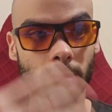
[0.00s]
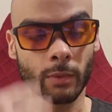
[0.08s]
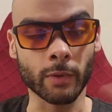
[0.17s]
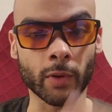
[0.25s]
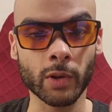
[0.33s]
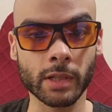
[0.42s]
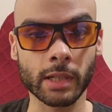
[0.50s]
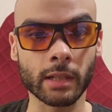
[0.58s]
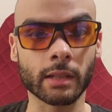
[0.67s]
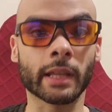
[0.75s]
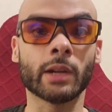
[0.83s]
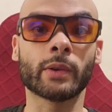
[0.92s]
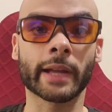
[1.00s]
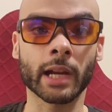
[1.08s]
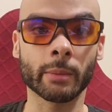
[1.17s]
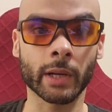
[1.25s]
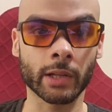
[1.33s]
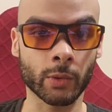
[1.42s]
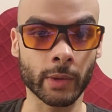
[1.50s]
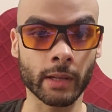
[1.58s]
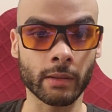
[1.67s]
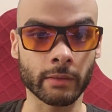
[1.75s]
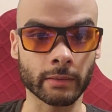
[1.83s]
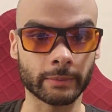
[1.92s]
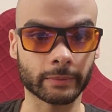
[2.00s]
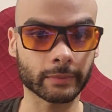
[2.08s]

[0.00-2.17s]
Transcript: Reverse it, they don't care about you either.